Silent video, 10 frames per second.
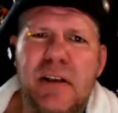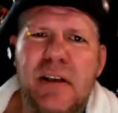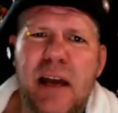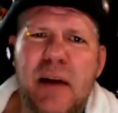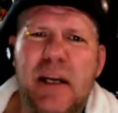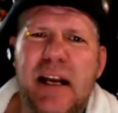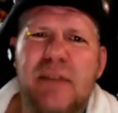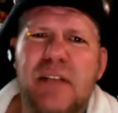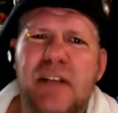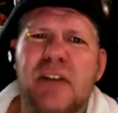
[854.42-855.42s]
And we could
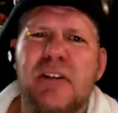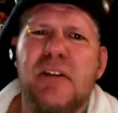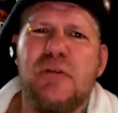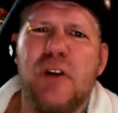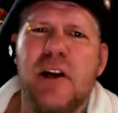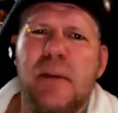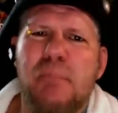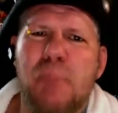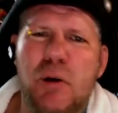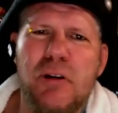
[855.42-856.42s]
have liquor in the front
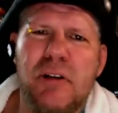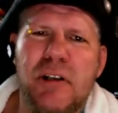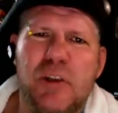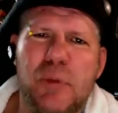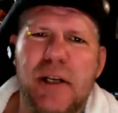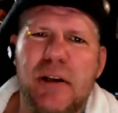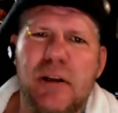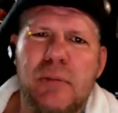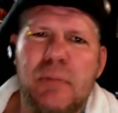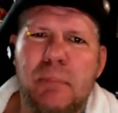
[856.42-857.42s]
and poker in the rear.
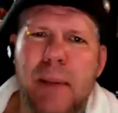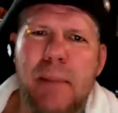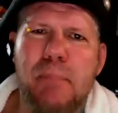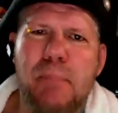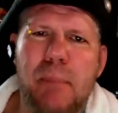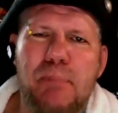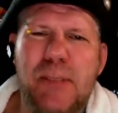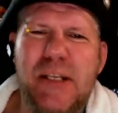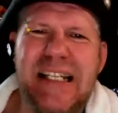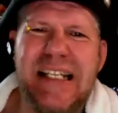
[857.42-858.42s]
Ba-dum-bum.
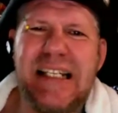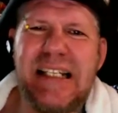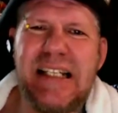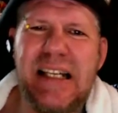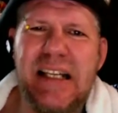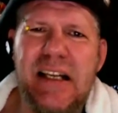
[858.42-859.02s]
Psh.